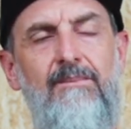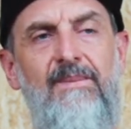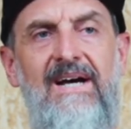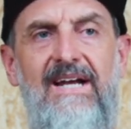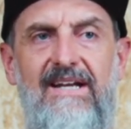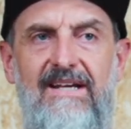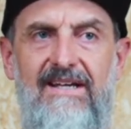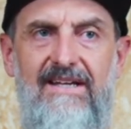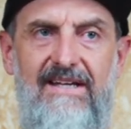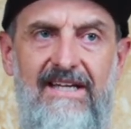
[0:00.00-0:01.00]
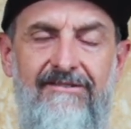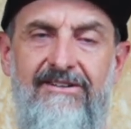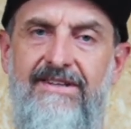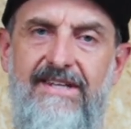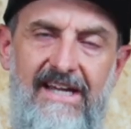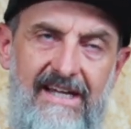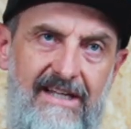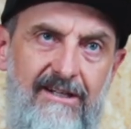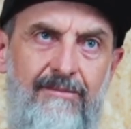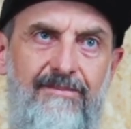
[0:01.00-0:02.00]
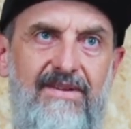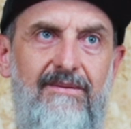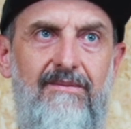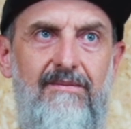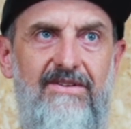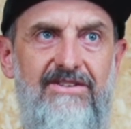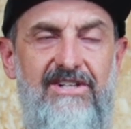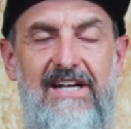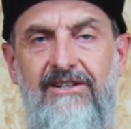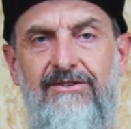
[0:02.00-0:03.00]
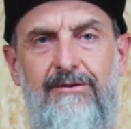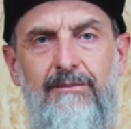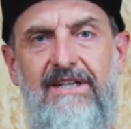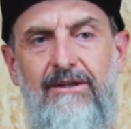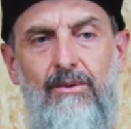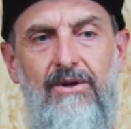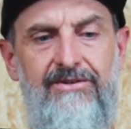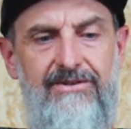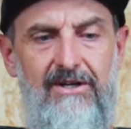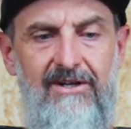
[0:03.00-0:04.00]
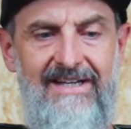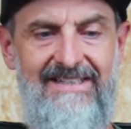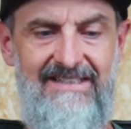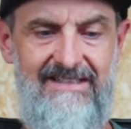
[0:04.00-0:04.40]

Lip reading: But even then, the challenge for me was I